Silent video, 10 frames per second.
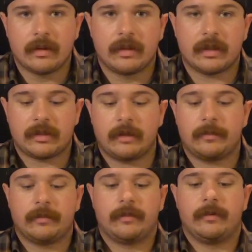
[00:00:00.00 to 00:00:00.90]
Next up,
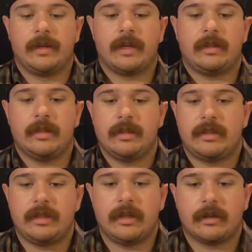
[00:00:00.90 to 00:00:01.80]
we got the
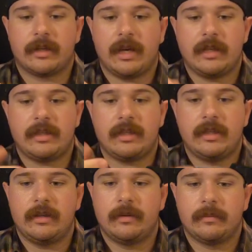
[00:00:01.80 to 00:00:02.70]

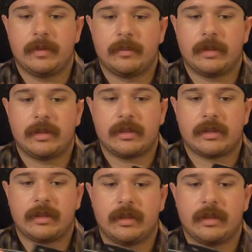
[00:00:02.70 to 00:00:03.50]
CRKT Minimalist.